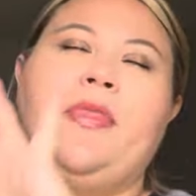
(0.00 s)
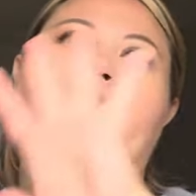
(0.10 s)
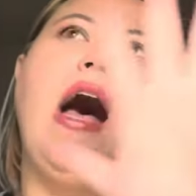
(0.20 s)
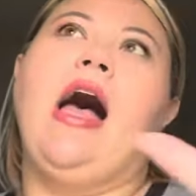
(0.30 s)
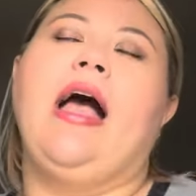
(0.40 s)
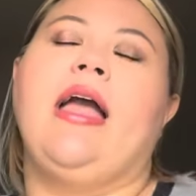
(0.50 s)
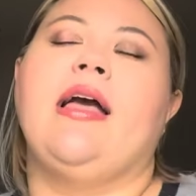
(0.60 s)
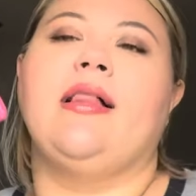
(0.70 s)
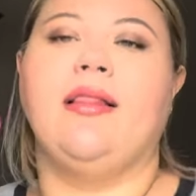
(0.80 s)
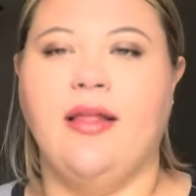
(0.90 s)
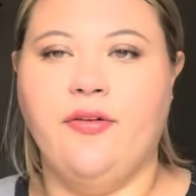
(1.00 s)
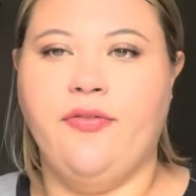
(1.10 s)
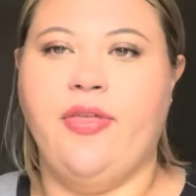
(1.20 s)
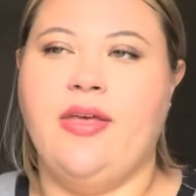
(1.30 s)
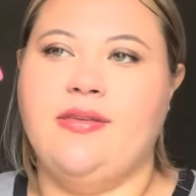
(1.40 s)
I
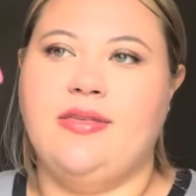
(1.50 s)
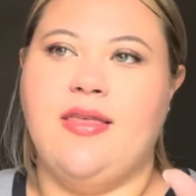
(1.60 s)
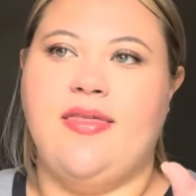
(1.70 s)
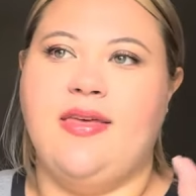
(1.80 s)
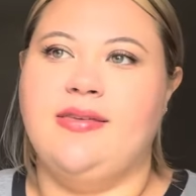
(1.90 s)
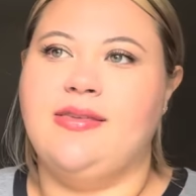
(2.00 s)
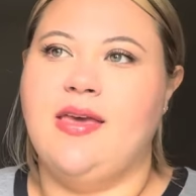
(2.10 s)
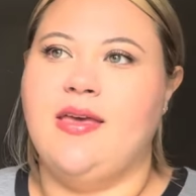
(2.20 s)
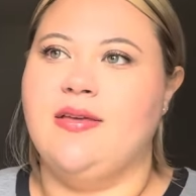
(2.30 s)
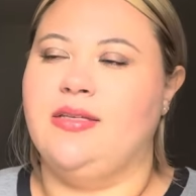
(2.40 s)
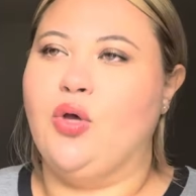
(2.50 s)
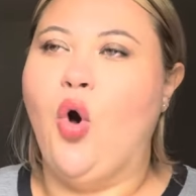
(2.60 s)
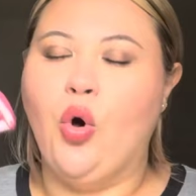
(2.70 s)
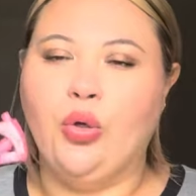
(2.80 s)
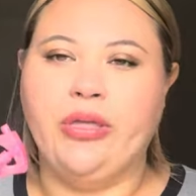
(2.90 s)
love this. This is
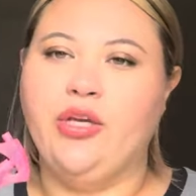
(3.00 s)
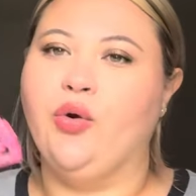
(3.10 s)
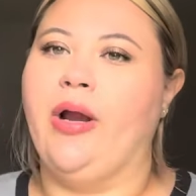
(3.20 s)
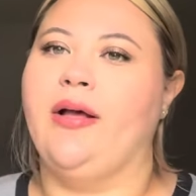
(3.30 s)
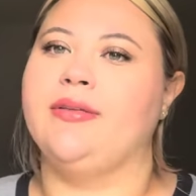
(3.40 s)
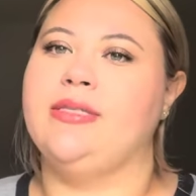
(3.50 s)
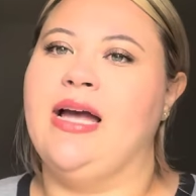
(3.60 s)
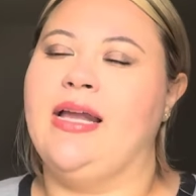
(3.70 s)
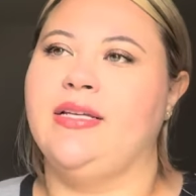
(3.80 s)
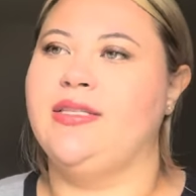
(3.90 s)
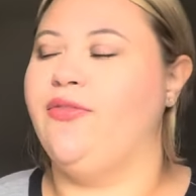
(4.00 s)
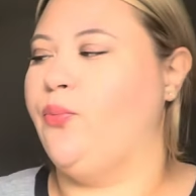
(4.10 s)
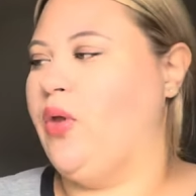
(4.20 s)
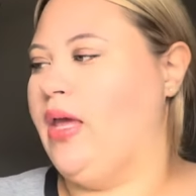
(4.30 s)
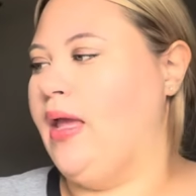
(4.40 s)
holy grail status for
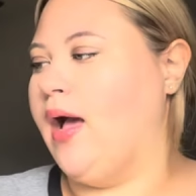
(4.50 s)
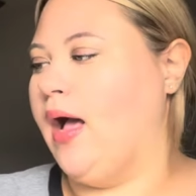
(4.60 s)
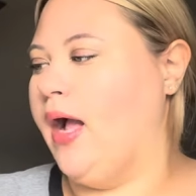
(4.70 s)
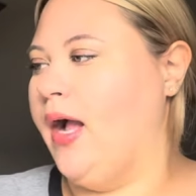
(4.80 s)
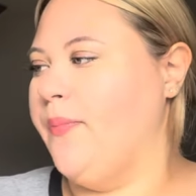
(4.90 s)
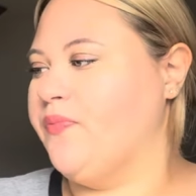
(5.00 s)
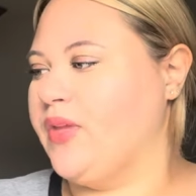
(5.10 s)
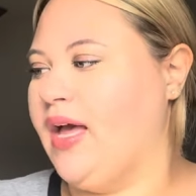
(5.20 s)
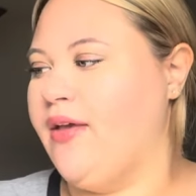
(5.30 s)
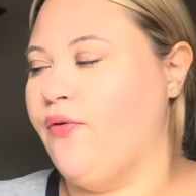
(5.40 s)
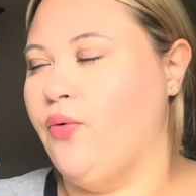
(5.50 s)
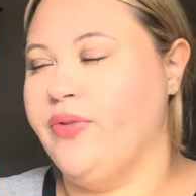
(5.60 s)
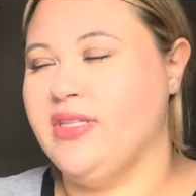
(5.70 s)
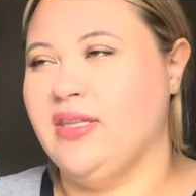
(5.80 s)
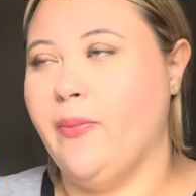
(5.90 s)
me. Um, I've owned
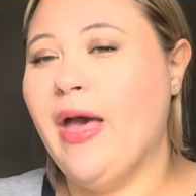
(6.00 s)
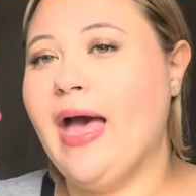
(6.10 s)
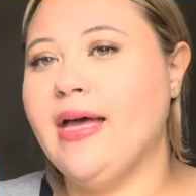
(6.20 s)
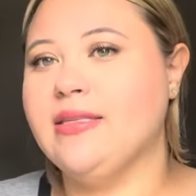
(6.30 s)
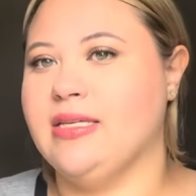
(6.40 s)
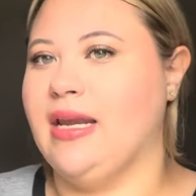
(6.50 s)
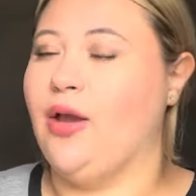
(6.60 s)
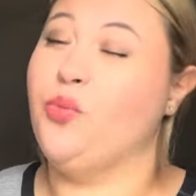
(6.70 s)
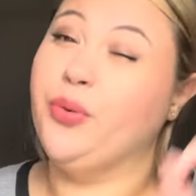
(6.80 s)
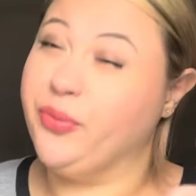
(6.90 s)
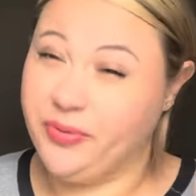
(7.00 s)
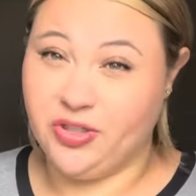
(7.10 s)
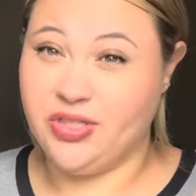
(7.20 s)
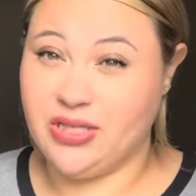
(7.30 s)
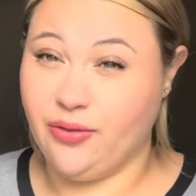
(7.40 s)
this in the past and I will
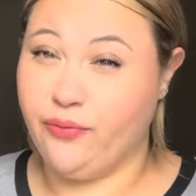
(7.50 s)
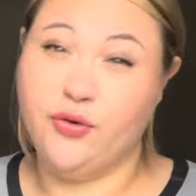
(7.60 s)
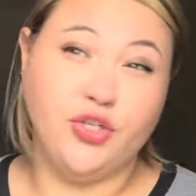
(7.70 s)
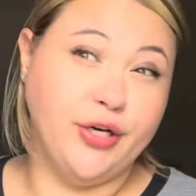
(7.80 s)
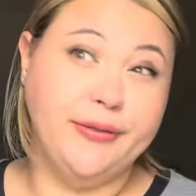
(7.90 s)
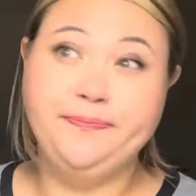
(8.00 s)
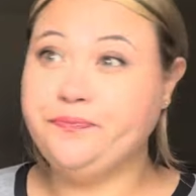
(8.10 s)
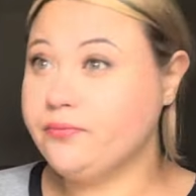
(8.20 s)
repurchase it in the future